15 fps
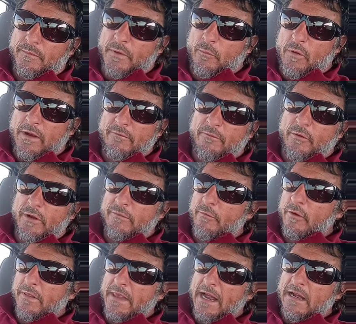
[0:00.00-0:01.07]
the
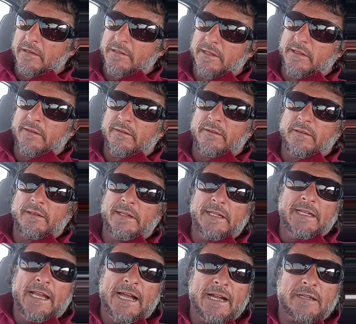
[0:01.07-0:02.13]
144,000
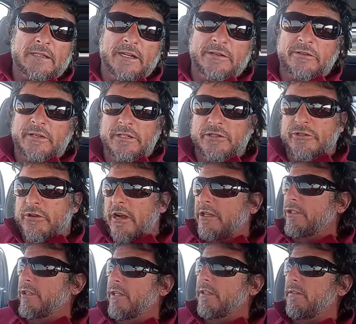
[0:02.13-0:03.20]
elect under
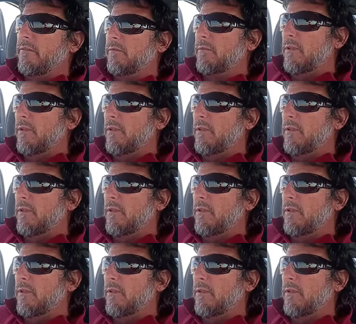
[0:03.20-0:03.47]
construction,